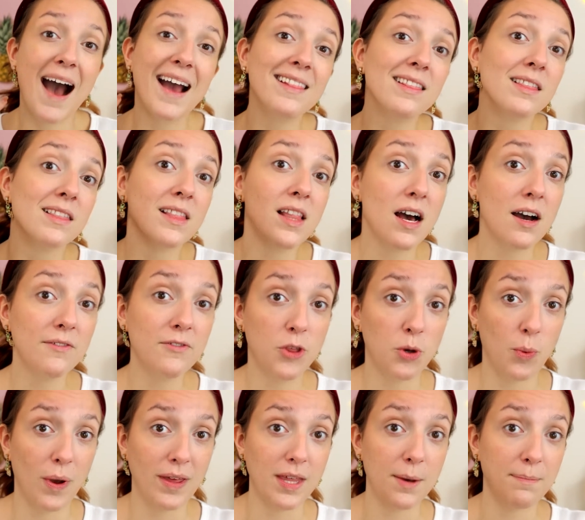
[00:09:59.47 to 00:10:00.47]
I love
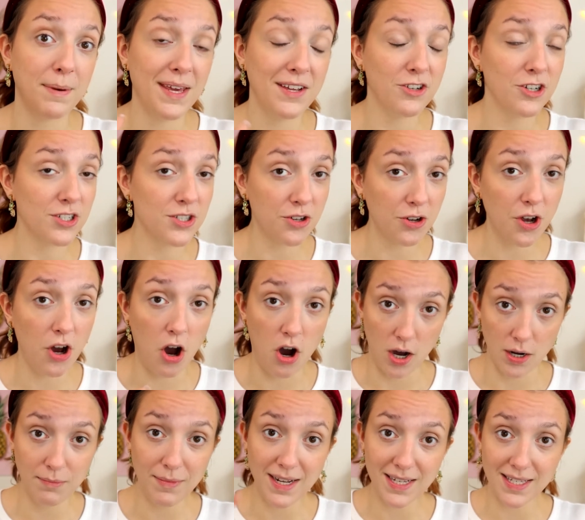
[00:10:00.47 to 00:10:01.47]
the way that peaches look
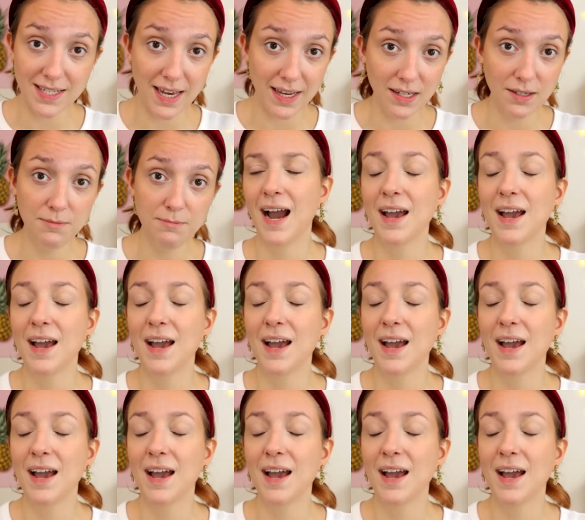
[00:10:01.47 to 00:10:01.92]
on my skin.